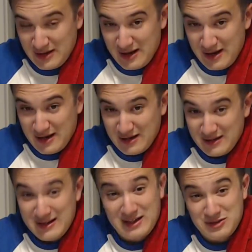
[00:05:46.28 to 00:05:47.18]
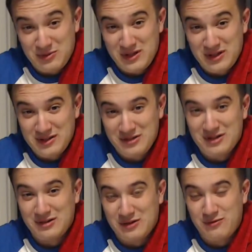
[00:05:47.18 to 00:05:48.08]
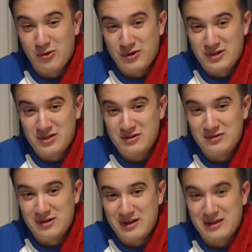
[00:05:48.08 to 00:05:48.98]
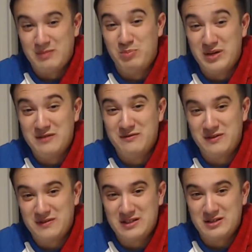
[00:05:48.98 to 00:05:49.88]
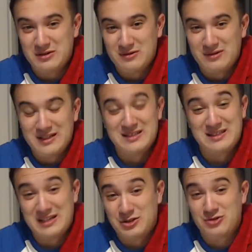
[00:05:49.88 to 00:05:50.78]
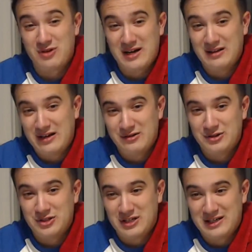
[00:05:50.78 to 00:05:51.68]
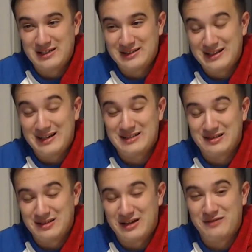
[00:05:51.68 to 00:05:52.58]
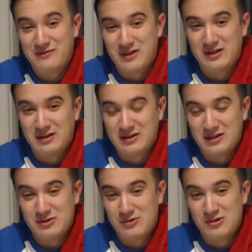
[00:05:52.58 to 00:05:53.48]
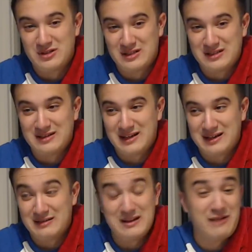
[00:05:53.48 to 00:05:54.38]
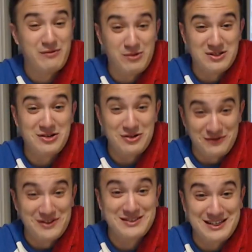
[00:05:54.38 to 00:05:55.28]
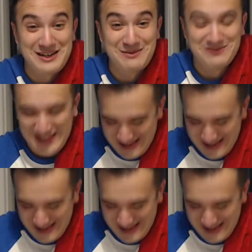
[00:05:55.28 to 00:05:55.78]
And next week, you can look forward to the B52. Is a tri-layered shot that has a lot of fun liqueurs in it that everyone has heard of this time.